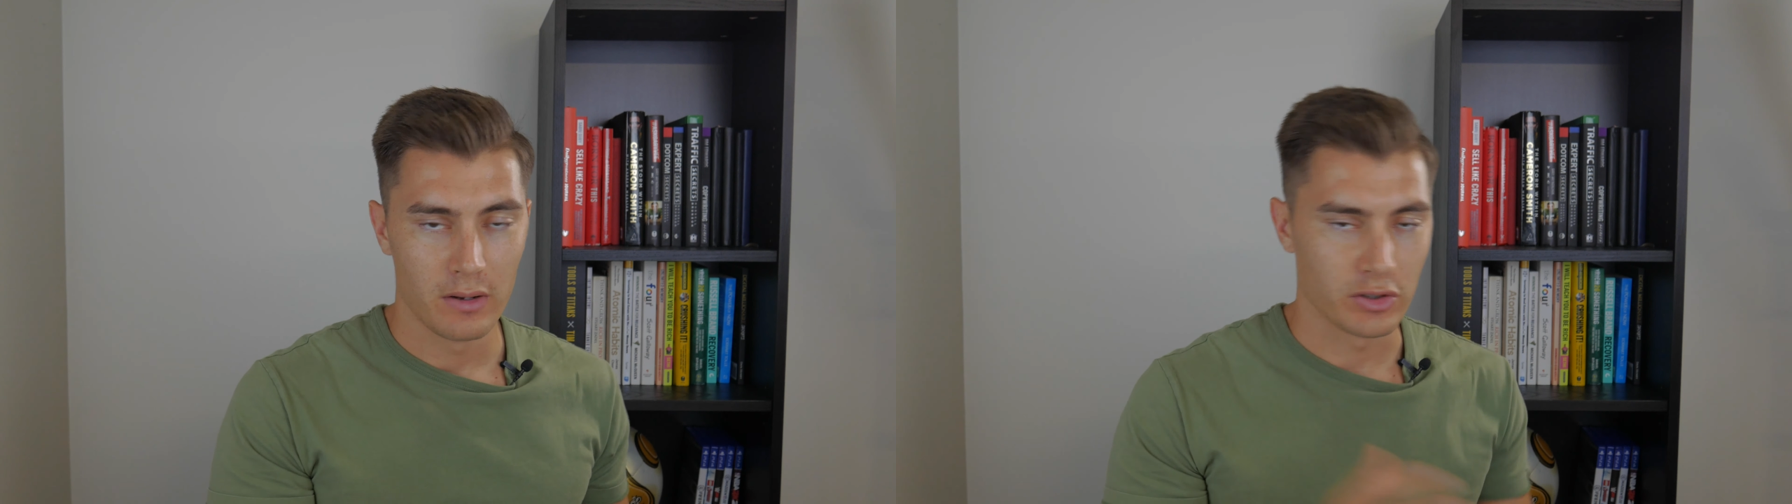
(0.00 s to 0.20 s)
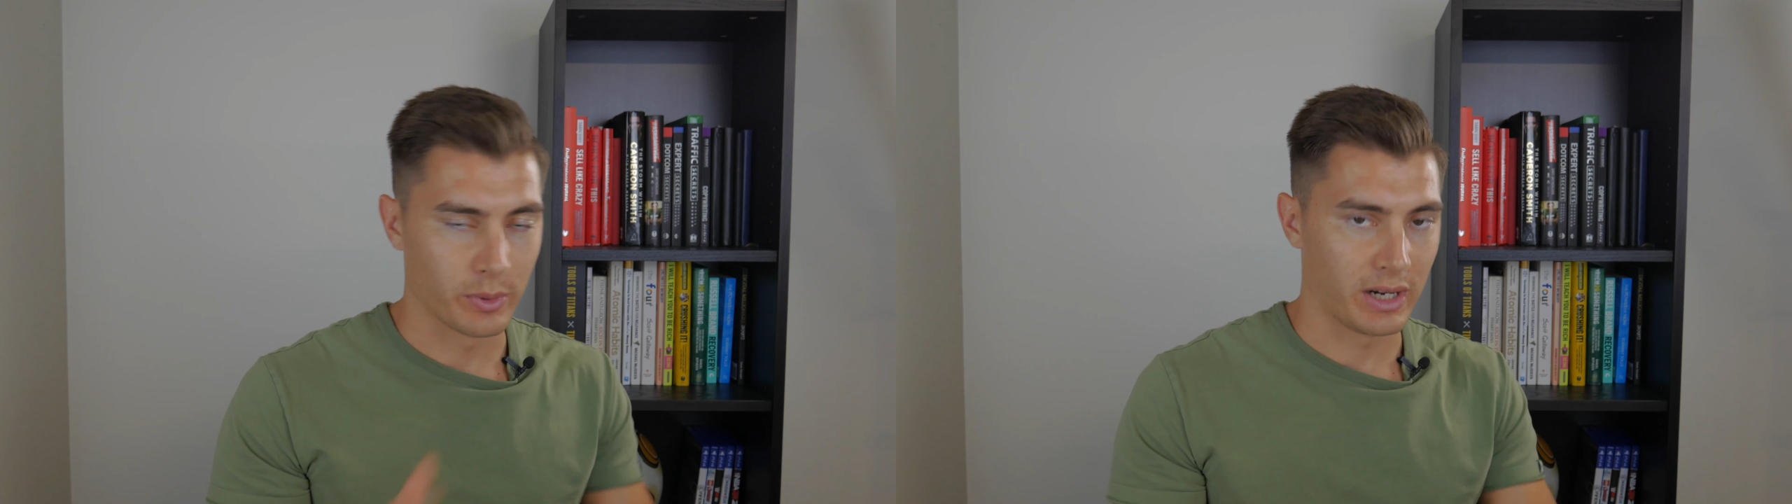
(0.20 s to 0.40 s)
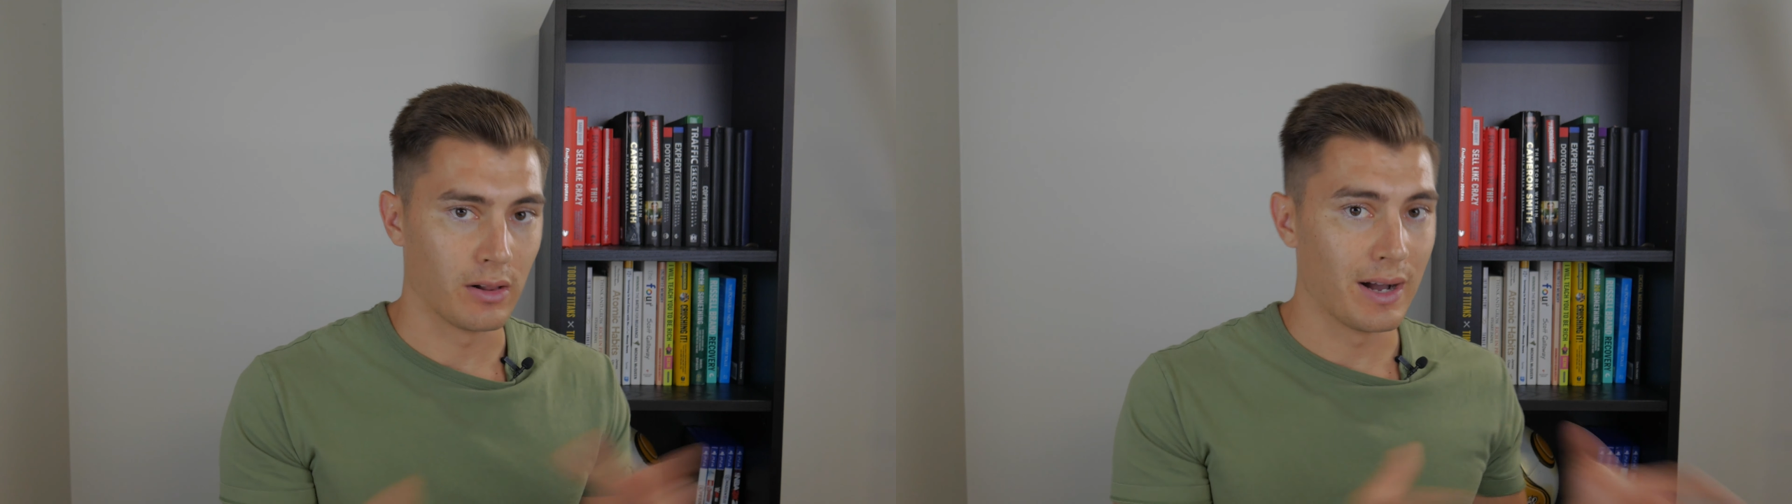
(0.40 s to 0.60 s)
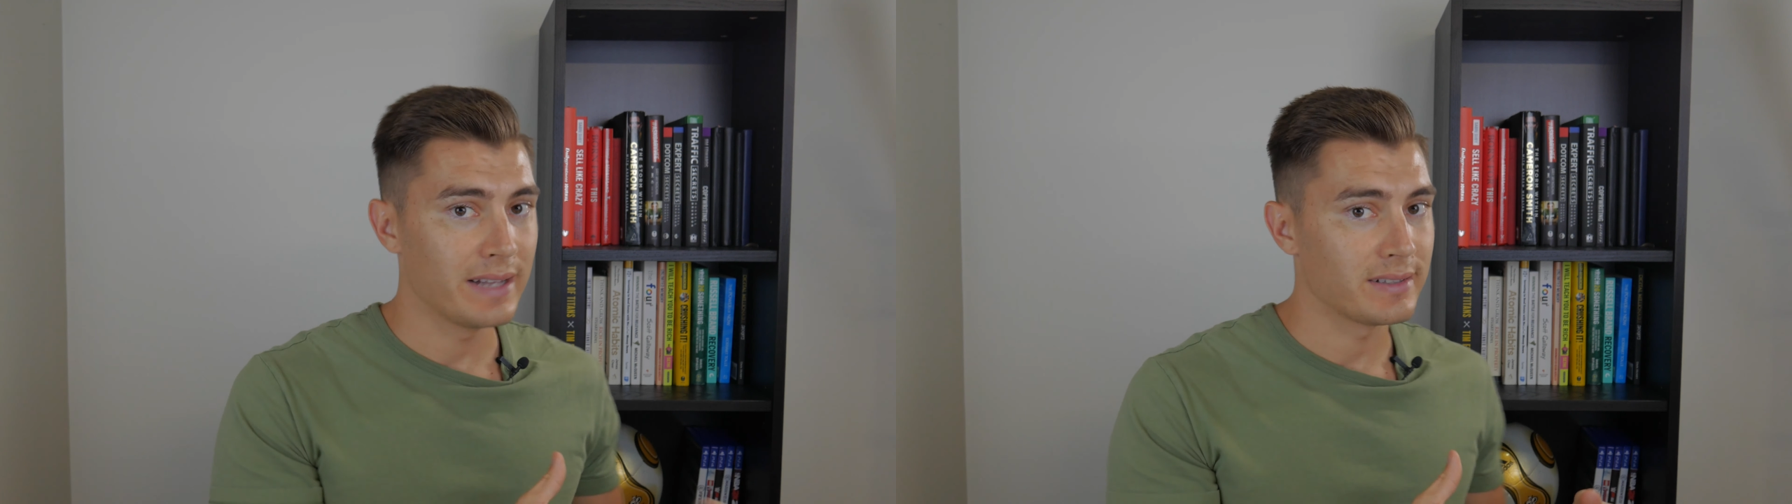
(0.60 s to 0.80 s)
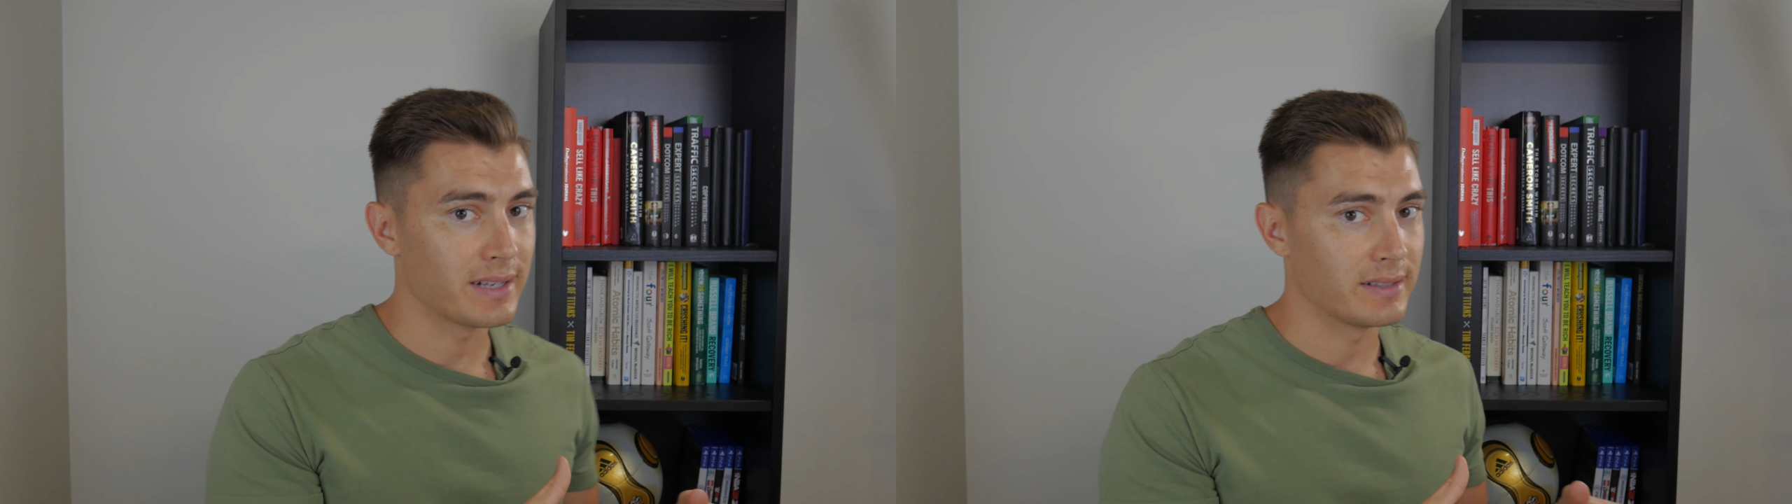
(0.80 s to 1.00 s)
So when a
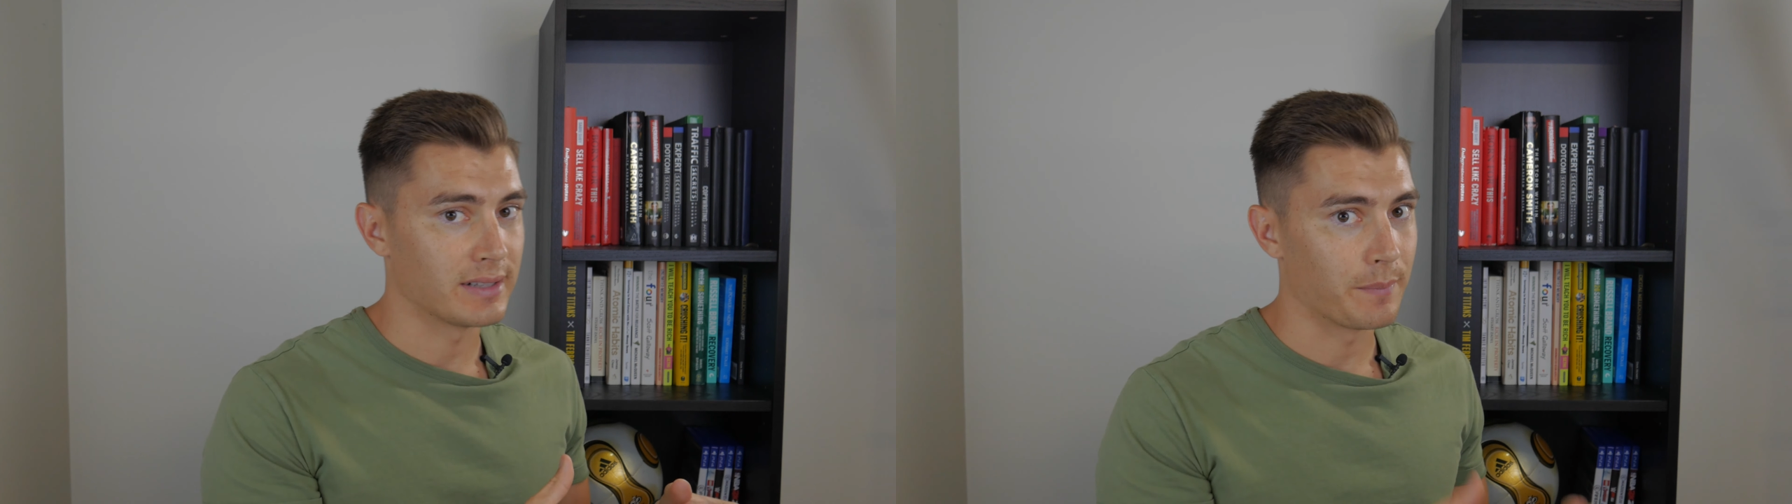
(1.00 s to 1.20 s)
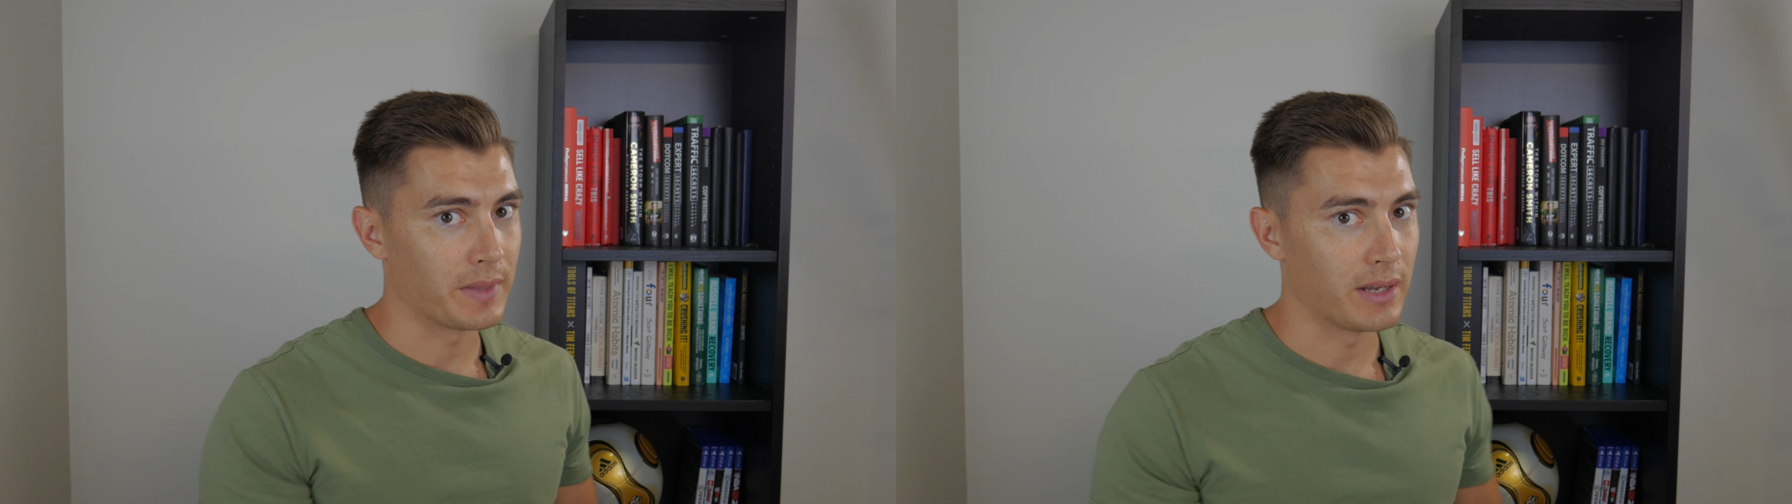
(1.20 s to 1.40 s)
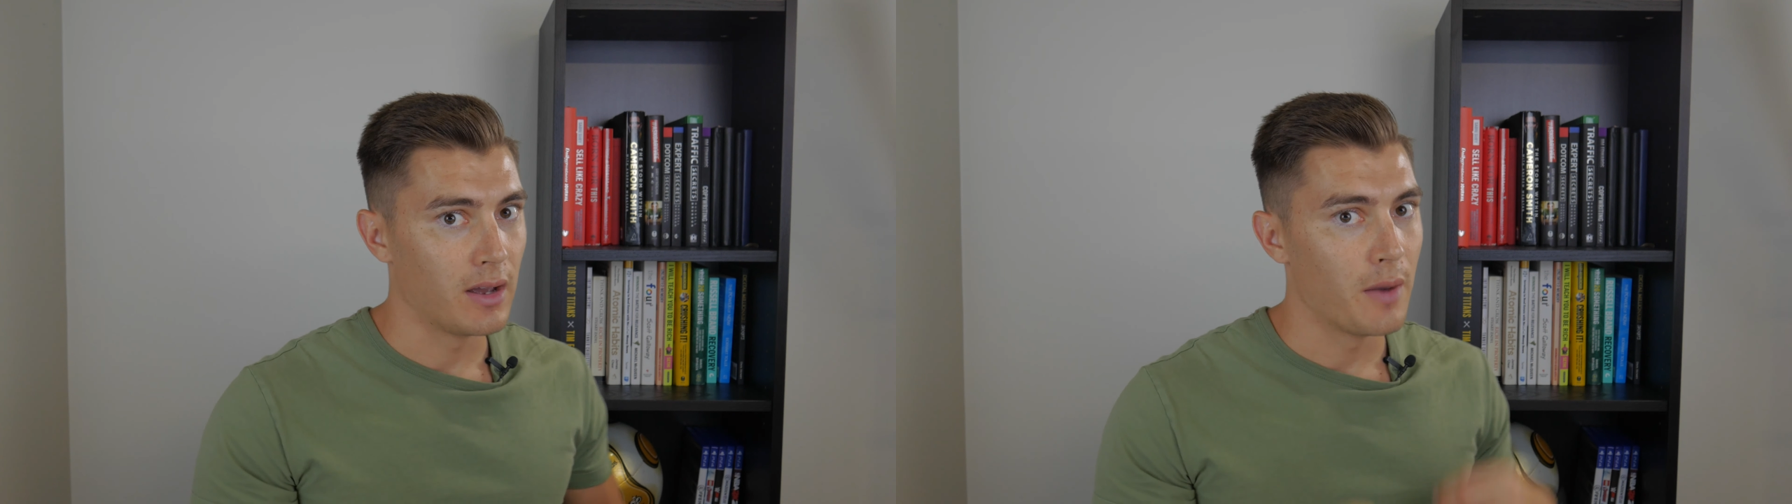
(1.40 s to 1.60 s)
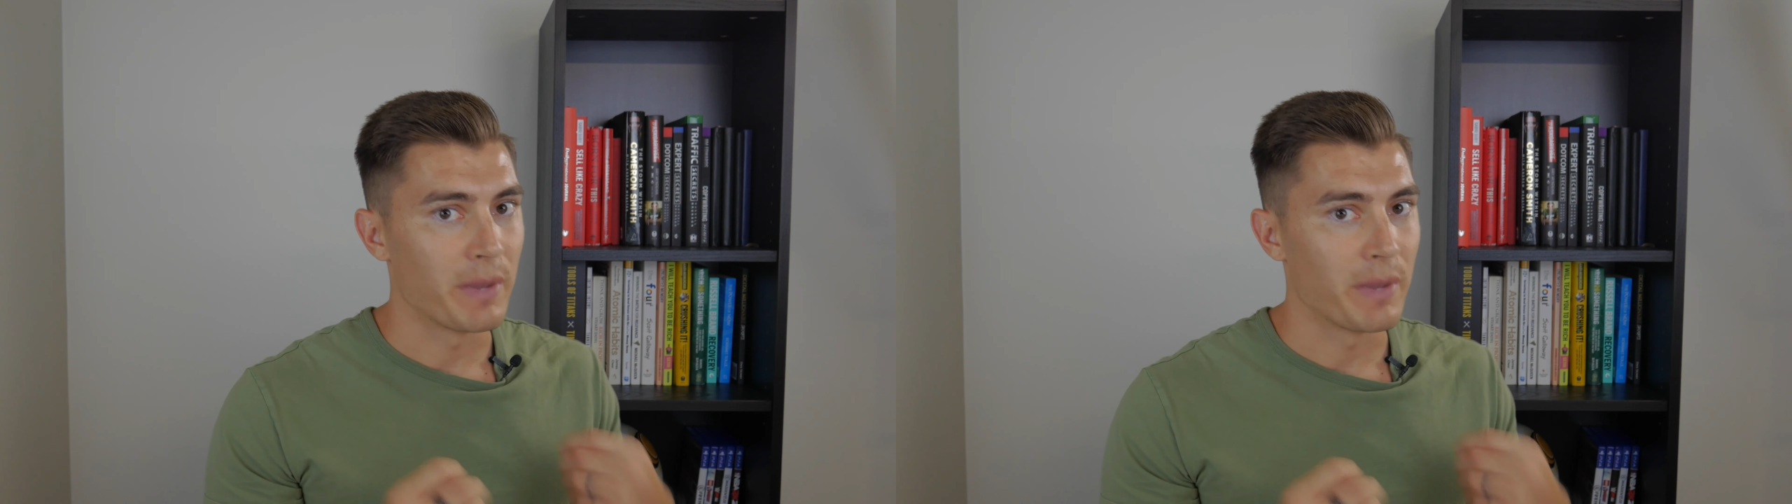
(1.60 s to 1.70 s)
client says something,